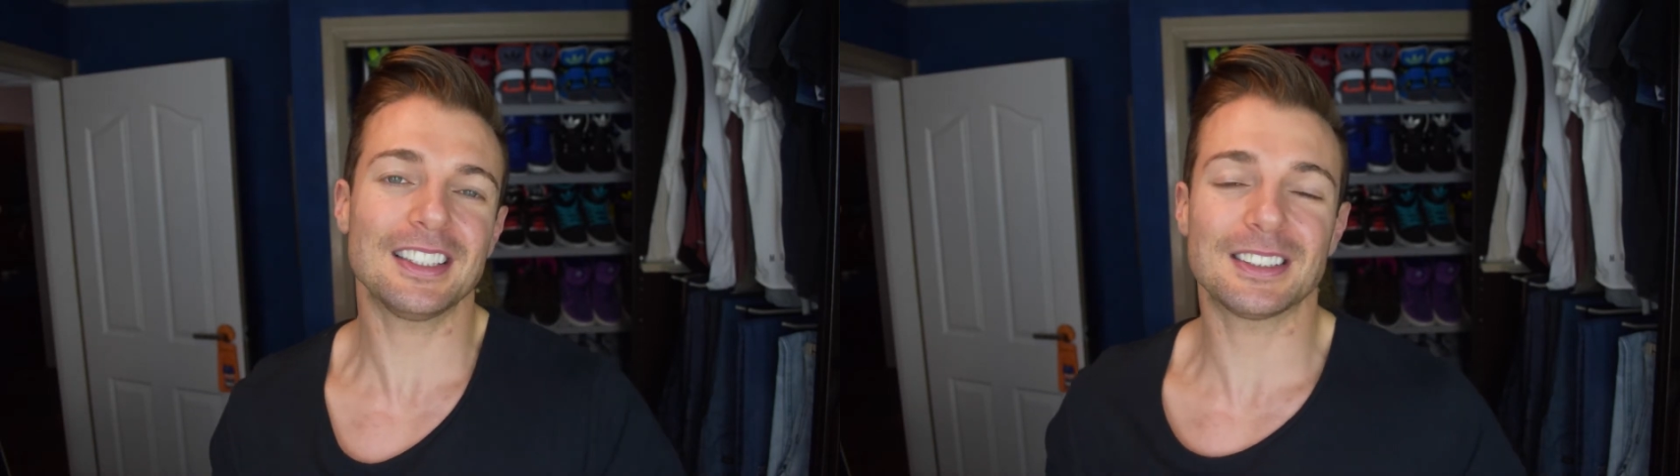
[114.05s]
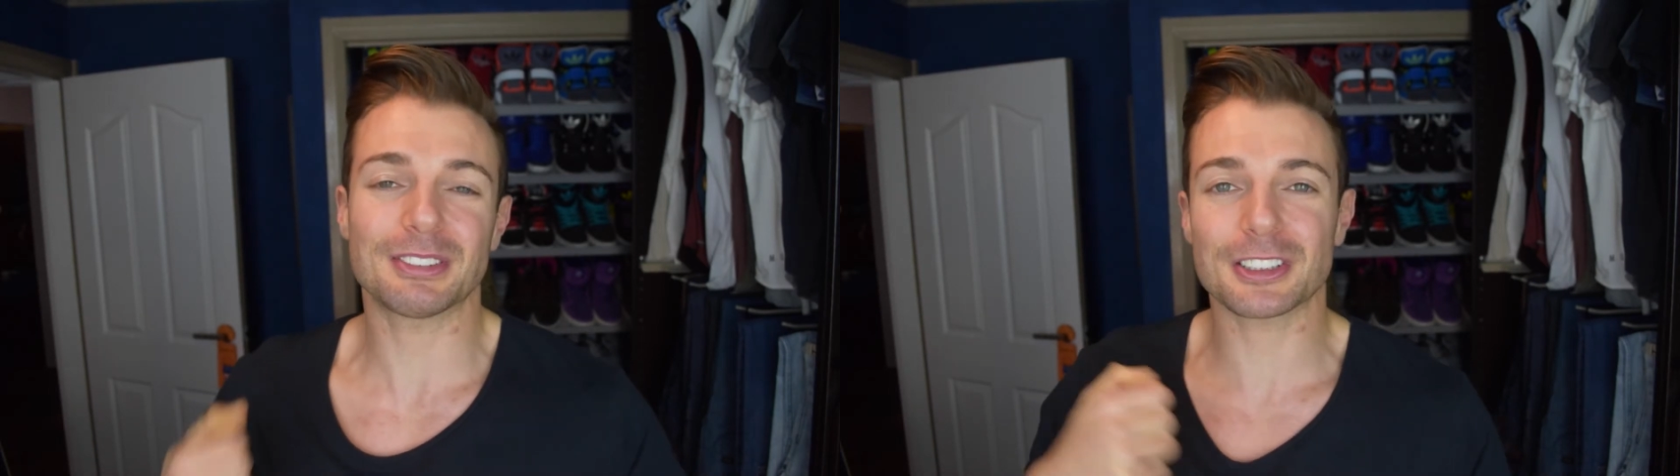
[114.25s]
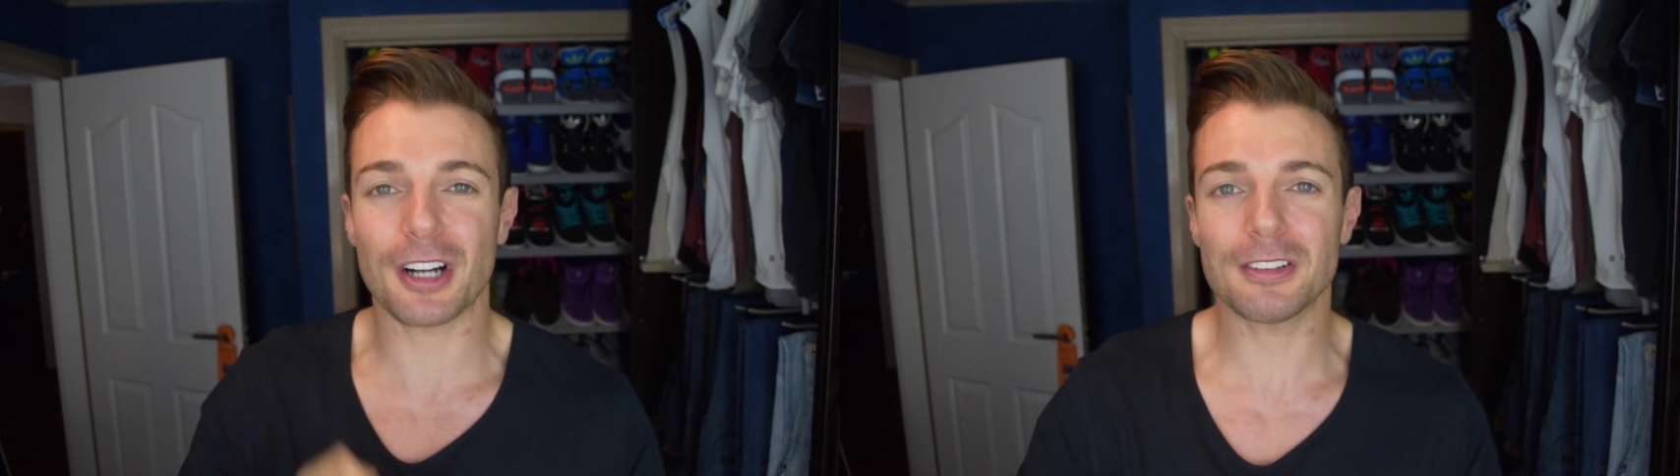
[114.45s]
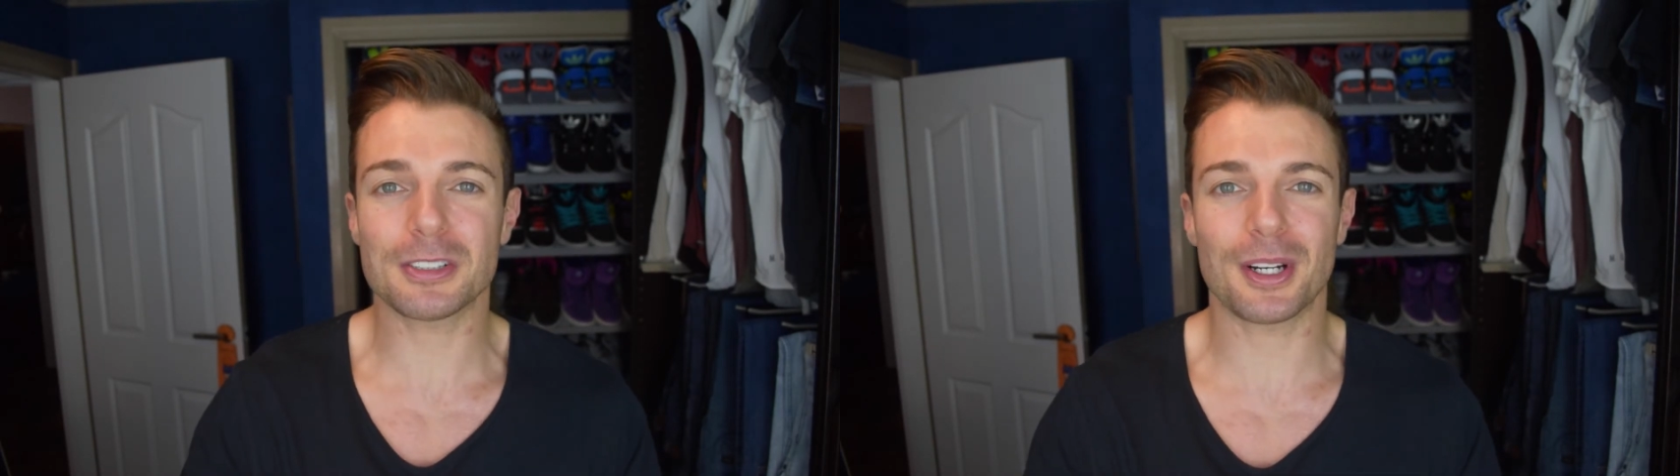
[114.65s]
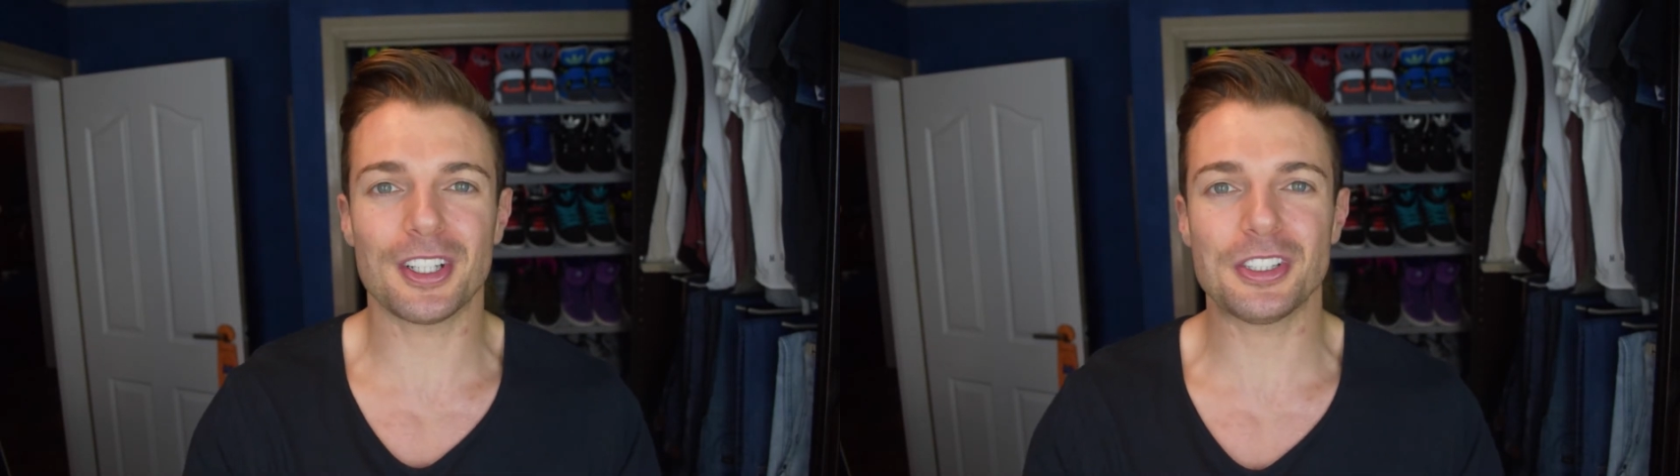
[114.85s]
subscribe
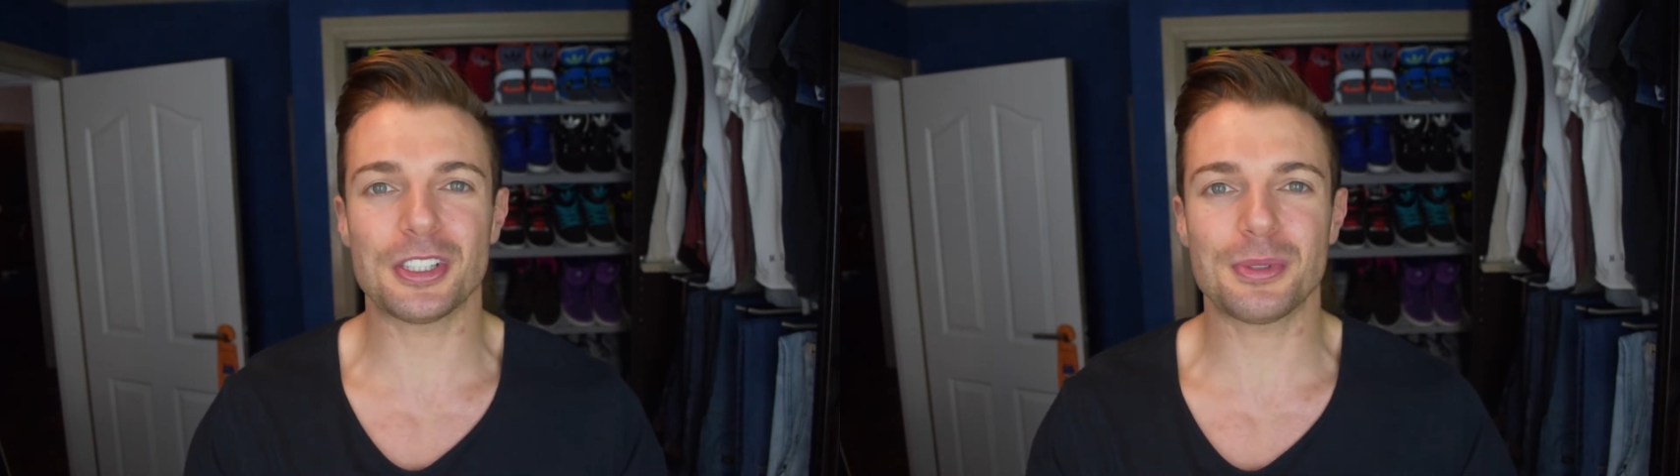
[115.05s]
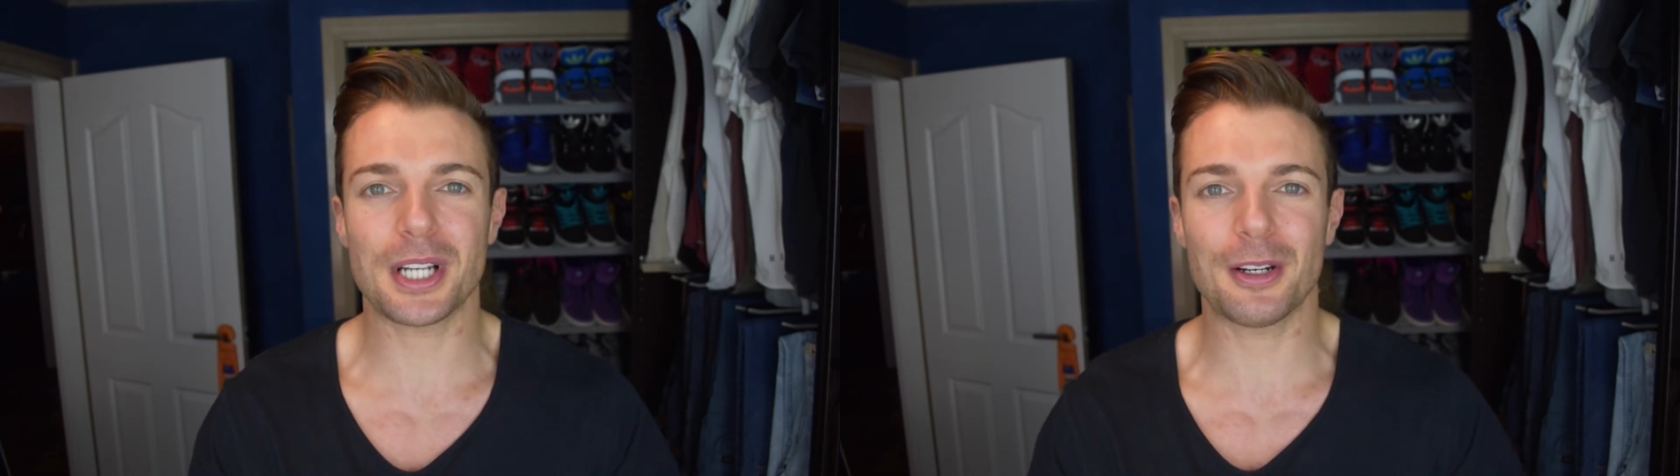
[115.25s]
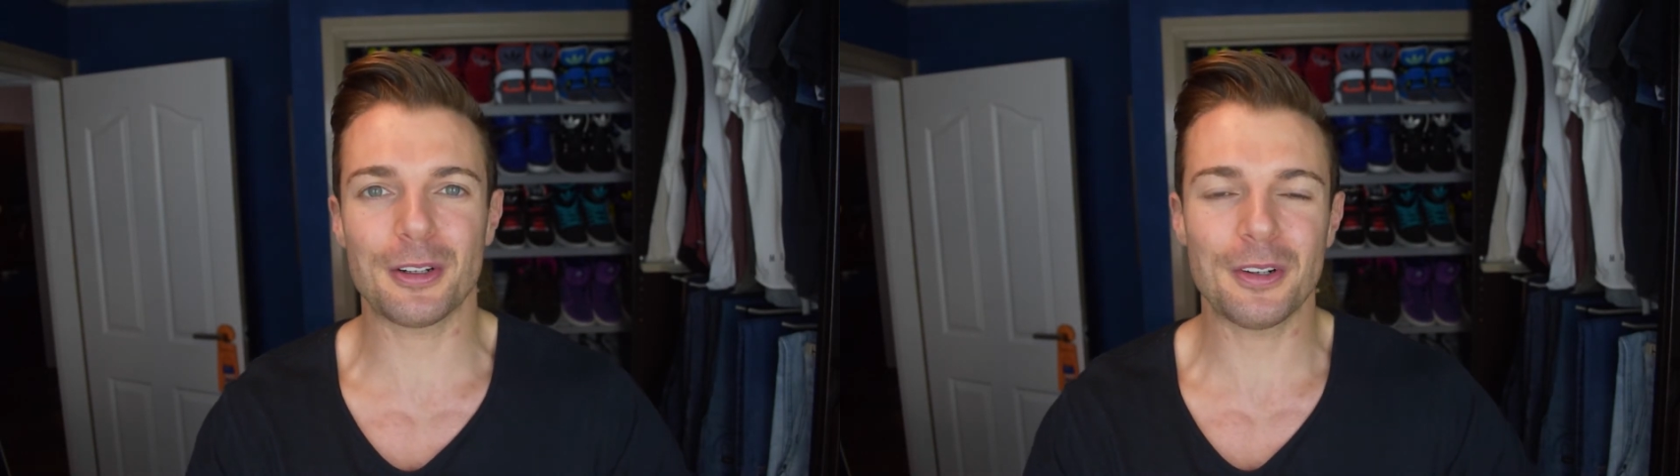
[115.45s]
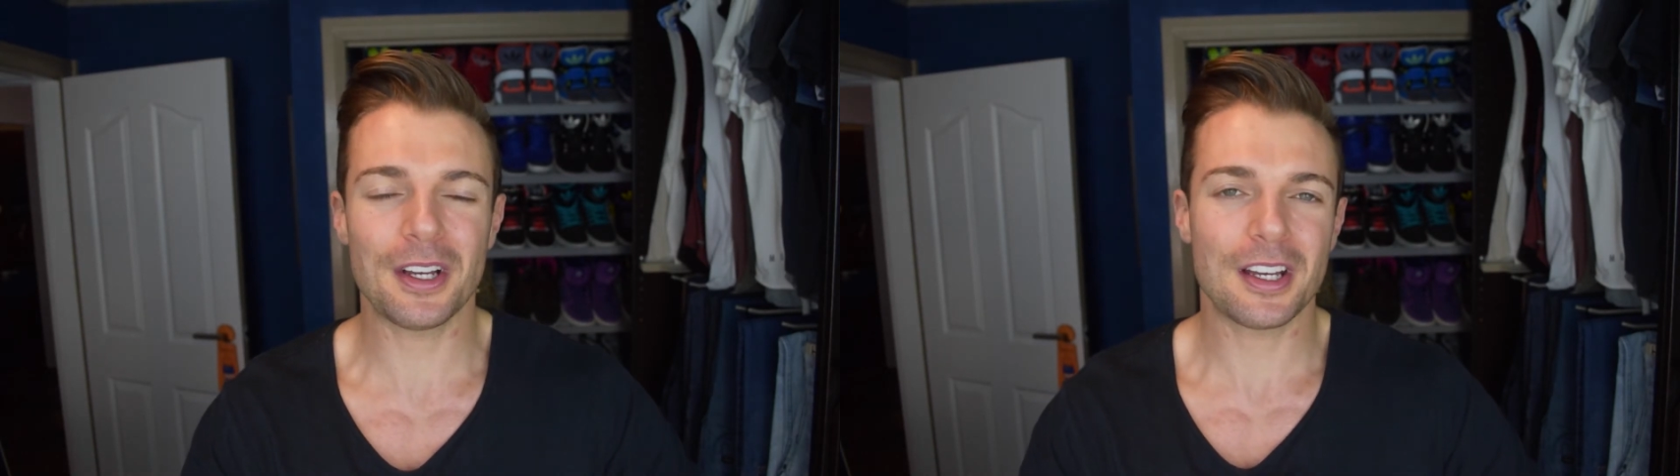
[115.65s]
to my YouTube channel.